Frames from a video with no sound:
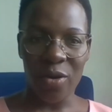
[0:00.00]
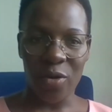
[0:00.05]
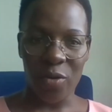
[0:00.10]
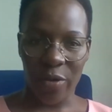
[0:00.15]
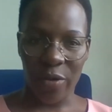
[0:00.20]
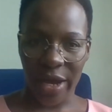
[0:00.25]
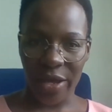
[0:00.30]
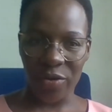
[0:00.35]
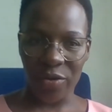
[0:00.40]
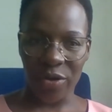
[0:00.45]

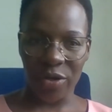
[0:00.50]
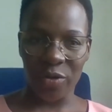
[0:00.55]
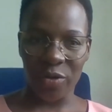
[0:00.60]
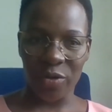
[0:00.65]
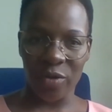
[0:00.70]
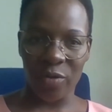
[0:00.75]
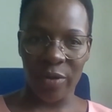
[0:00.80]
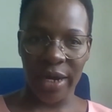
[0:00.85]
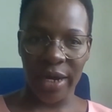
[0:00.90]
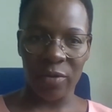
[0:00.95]
where you're
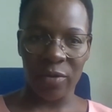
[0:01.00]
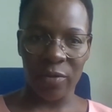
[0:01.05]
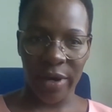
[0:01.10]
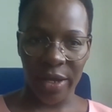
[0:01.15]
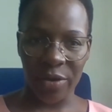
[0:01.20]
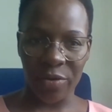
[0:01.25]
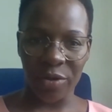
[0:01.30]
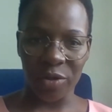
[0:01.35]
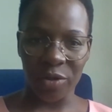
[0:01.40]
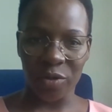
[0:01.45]
doing well,
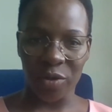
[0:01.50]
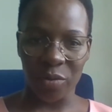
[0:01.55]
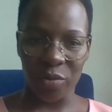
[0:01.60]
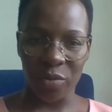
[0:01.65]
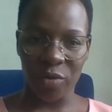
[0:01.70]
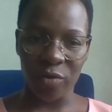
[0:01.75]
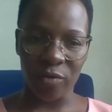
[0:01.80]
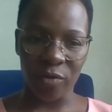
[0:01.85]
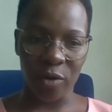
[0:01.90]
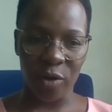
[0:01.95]
where you need to
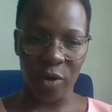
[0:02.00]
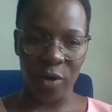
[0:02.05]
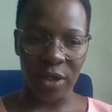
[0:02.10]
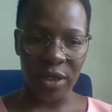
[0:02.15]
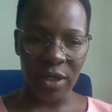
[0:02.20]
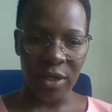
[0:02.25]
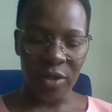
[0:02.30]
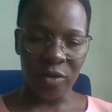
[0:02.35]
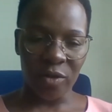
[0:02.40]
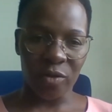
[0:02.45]
improve on.